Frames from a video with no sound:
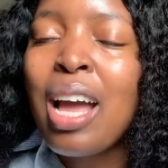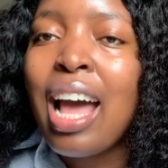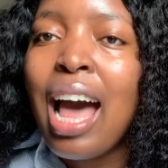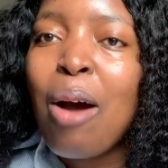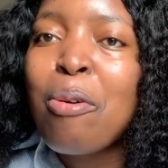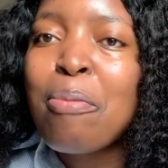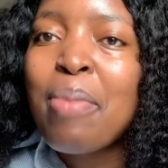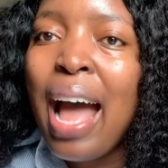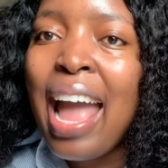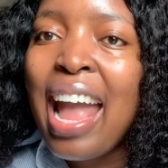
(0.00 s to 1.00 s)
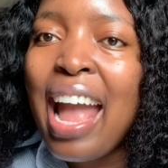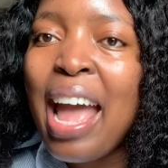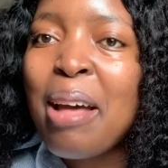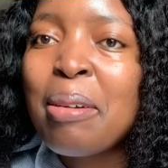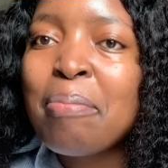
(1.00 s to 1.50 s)
I hope
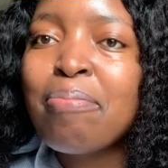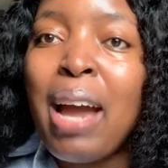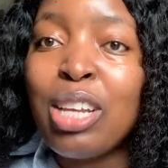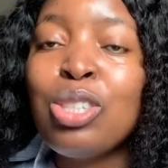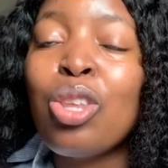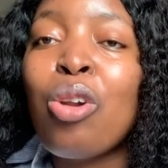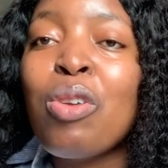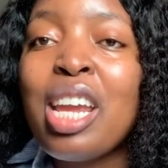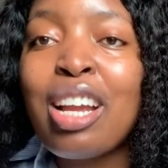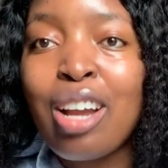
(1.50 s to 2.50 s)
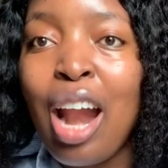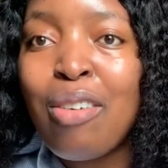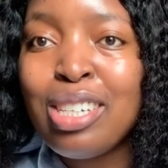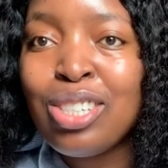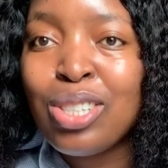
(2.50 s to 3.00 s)
my story
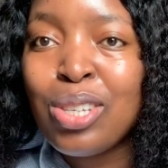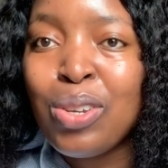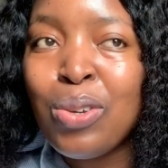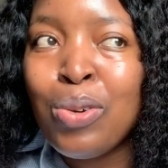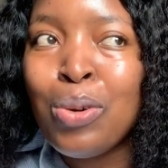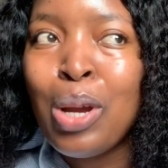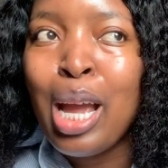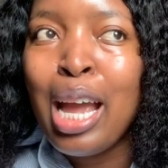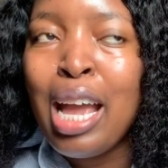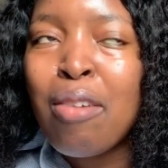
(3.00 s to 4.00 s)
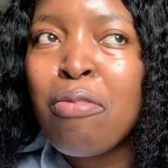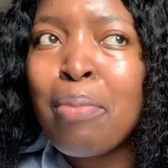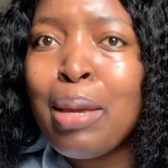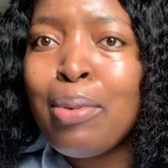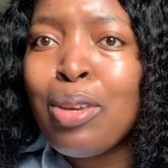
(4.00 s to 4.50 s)
encourages you. If
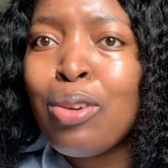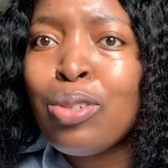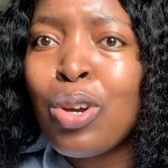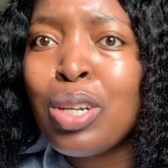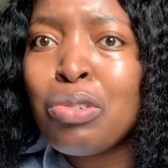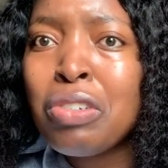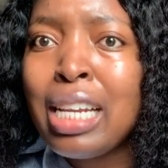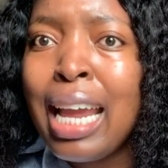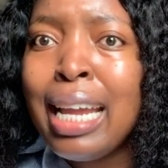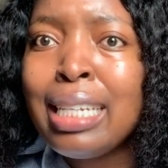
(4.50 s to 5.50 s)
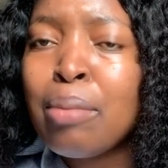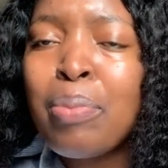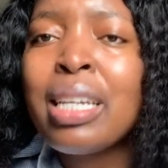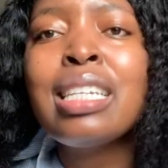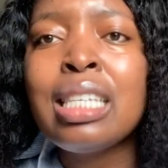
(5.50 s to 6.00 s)
maybe you don't relate,
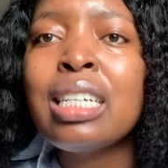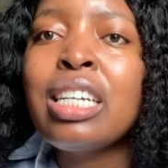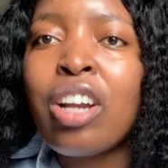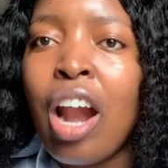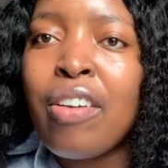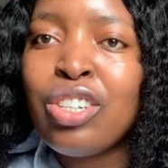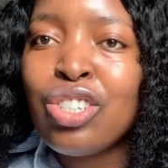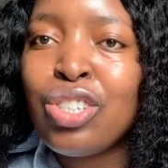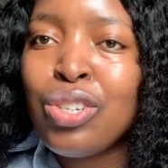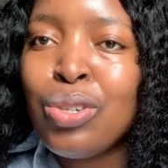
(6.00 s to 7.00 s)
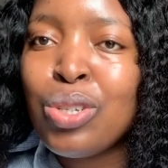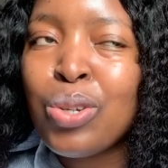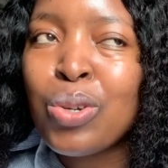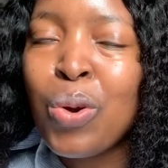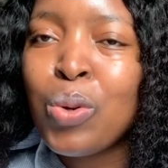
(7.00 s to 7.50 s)
but it still encourages you
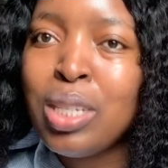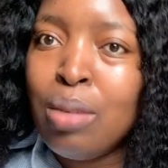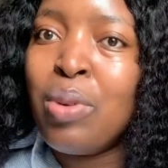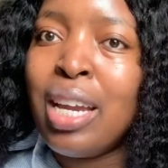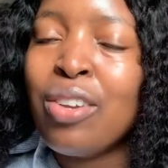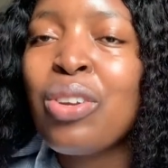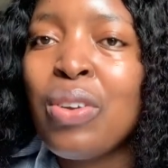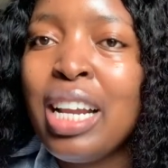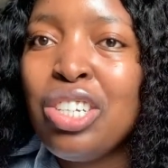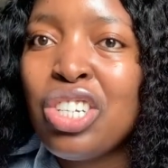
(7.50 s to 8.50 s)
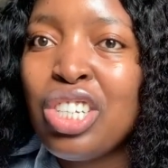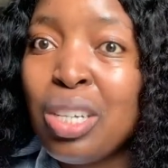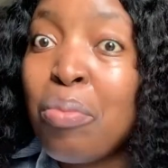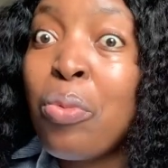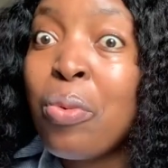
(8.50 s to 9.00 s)
to go deeper in your
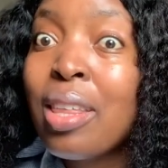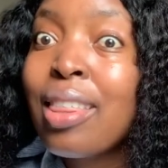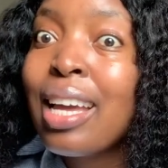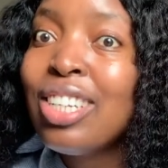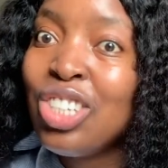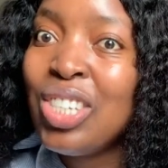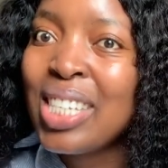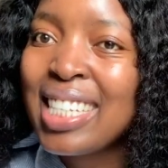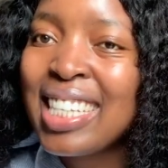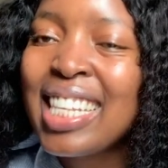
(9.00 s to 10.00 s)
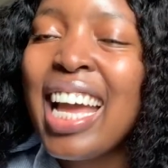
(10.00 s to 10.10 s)
relationship with Jesus.